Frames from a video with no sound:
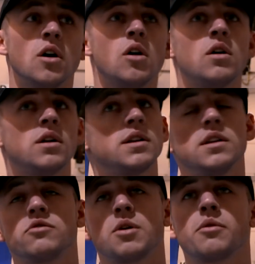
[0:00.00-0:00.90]
No,
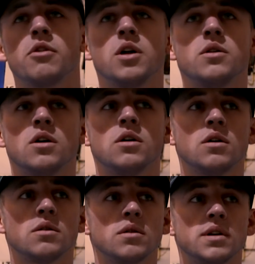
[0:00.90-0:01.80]
didn't drop around, no.
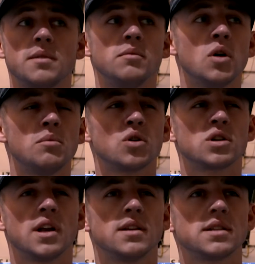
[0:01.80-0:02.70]
I didn't know much
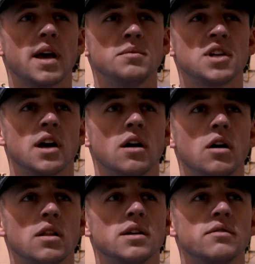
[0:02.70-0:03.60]
against MJ
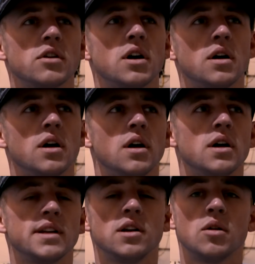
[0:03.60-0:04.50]
Hall either.
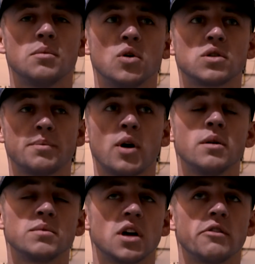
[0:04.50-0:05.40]
Didn't know much about
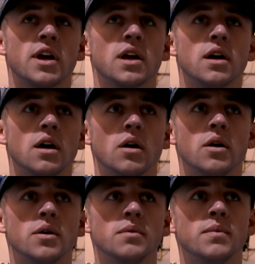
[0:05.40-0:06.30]
him, sorry.
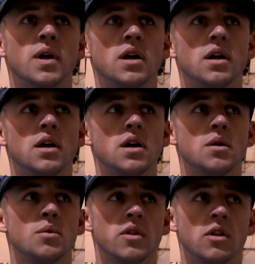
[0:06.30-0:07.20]

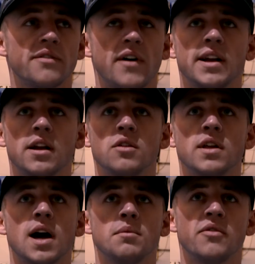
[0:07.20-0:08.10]
With only finding out
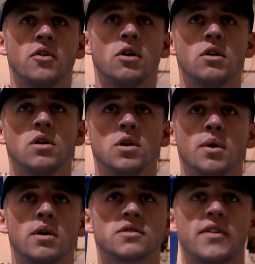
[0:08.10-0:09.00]
the night before who
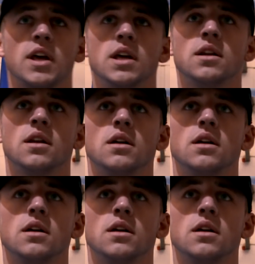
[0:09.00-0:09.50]
I was fighting,